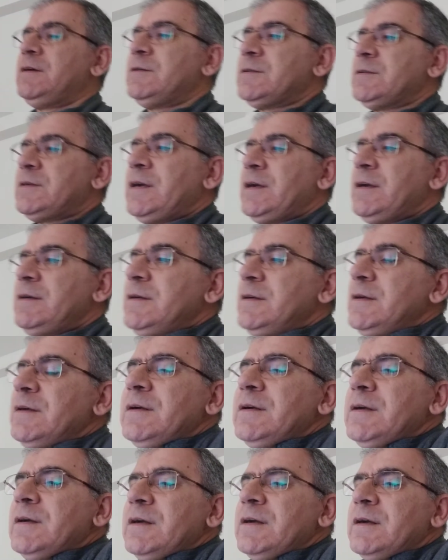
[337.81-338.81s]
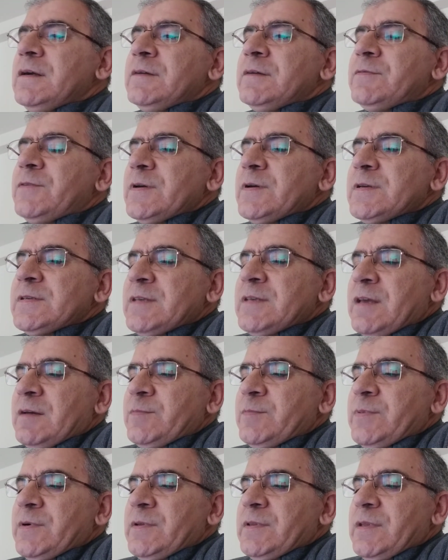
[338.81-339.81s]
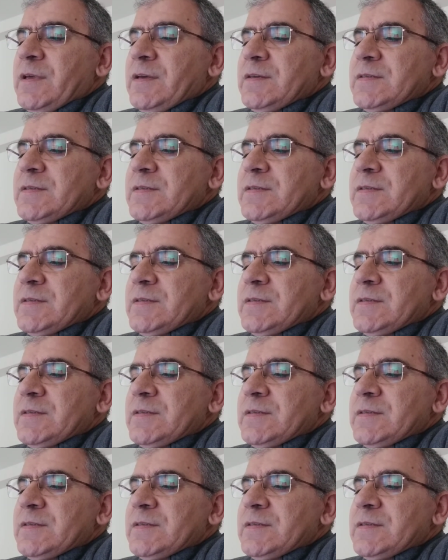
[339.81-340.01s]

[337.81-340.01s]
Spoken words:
Okay, for example,